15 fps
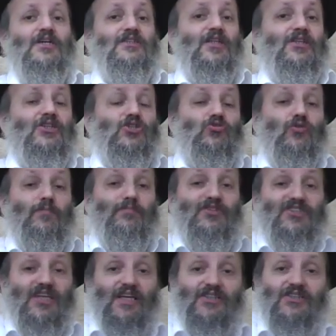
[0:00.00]
that this
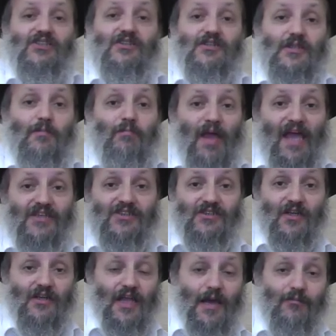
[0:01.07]
represents the
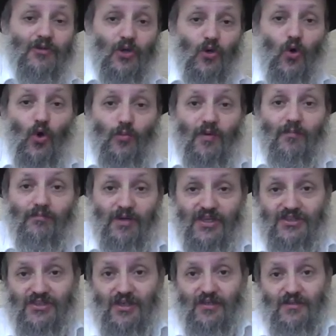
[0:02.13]
Paschal Lamb, the Korban
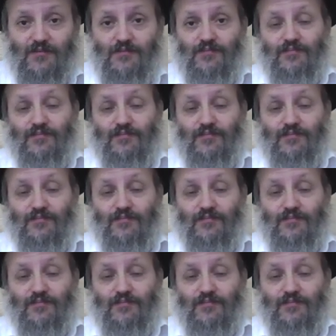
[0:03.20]
Pesach.